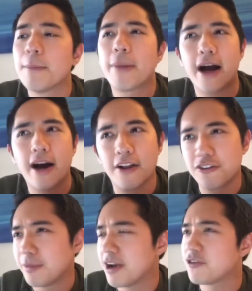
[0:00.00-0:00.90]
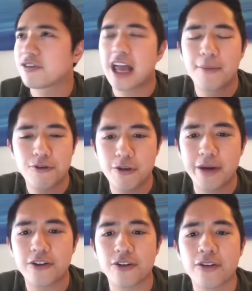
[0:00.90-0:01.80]
biology majors, chemistry
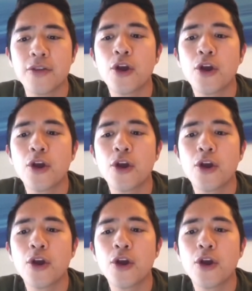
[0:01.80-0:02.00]
majors,